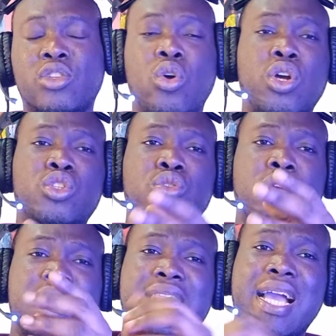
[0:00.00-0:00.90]
So
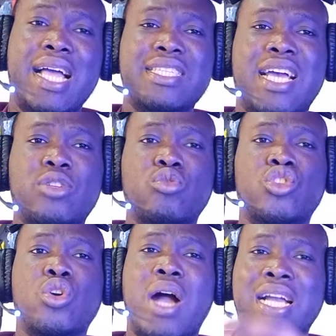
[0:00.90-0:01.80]
the Gantt chart will
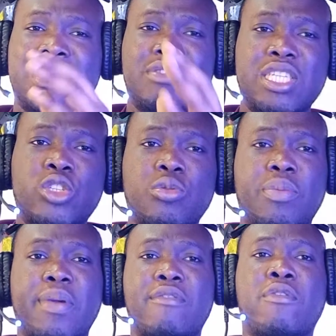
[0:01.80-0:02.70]
show activities to be
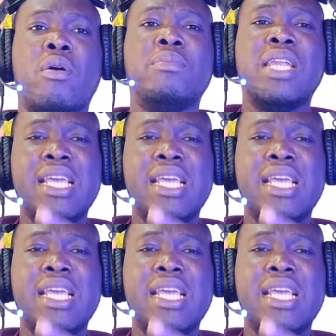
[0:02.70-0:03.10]
performed,